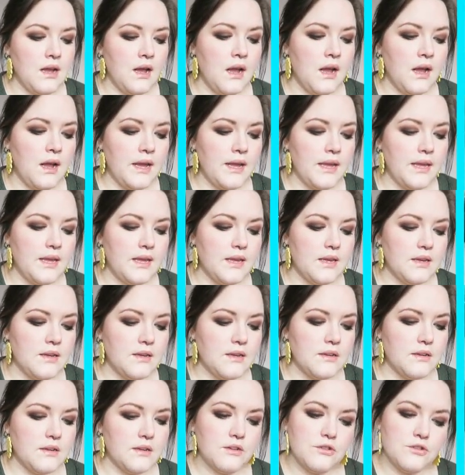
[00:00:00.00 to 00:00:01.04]
I
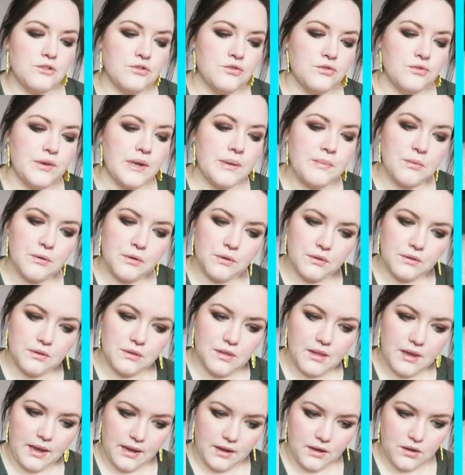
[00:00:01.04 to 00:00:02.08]
tripled
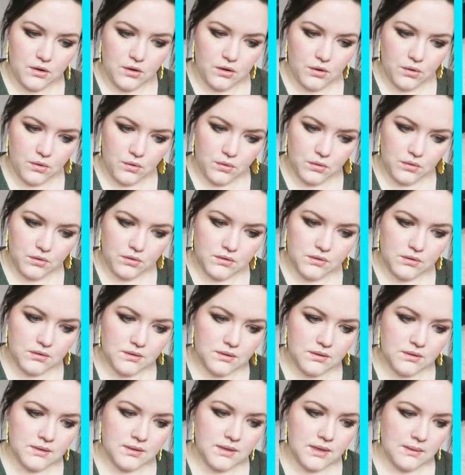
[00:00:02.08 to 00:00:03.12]
that goal,
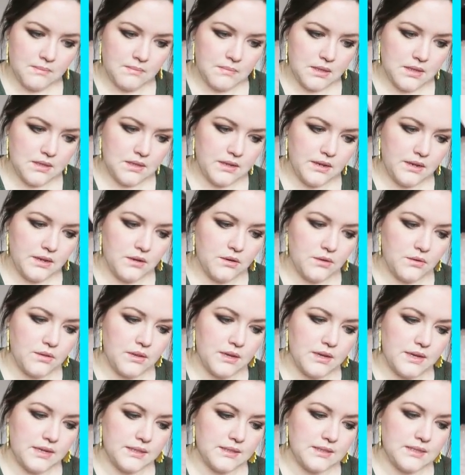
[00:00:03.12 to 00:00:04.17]
that monthly goal
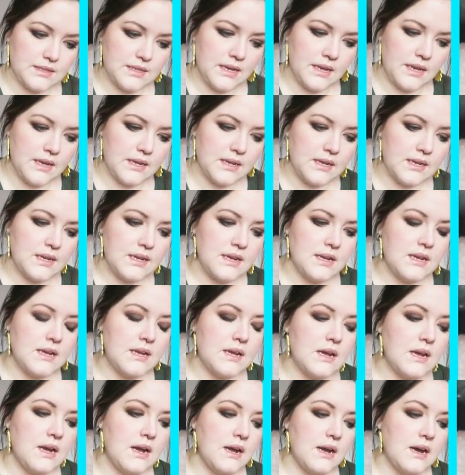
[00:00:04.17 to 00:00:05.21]
that I'd set.
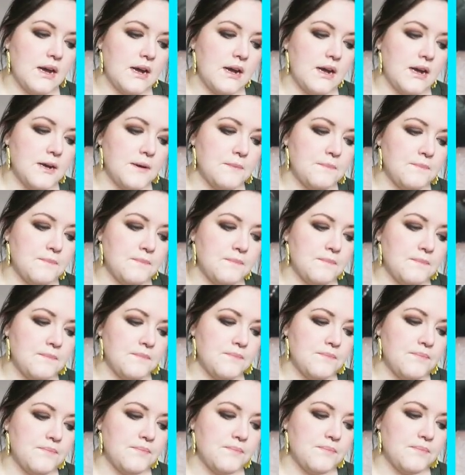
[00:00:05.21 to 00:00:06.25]

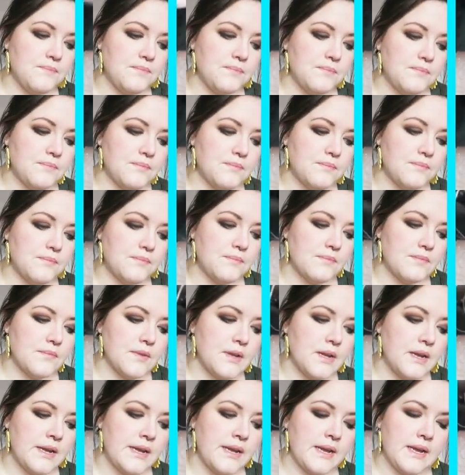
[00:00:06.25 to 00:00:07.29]
Um,
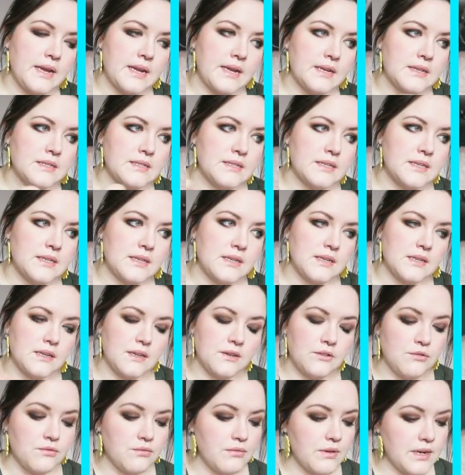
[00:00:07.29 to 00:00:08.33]
I had an
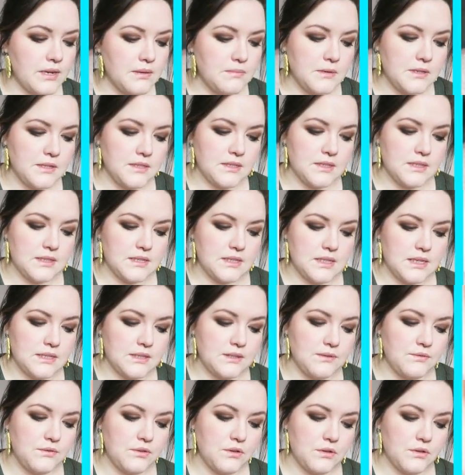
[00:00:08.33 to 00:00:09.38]
incredibly
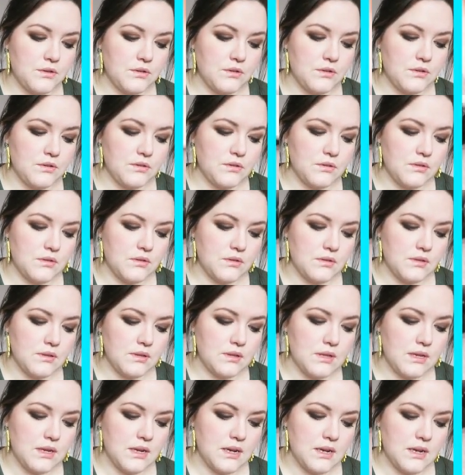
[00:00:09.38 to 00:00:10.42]
successful
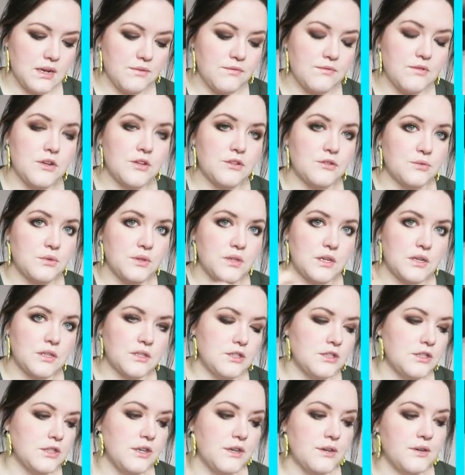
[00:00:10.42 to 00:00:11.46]
uh, virtual
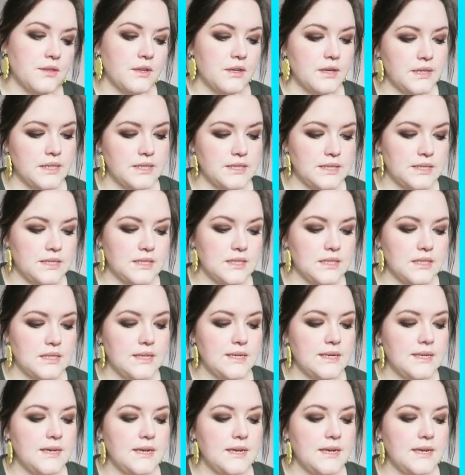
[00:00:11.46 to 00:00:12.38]
yarn show that I did,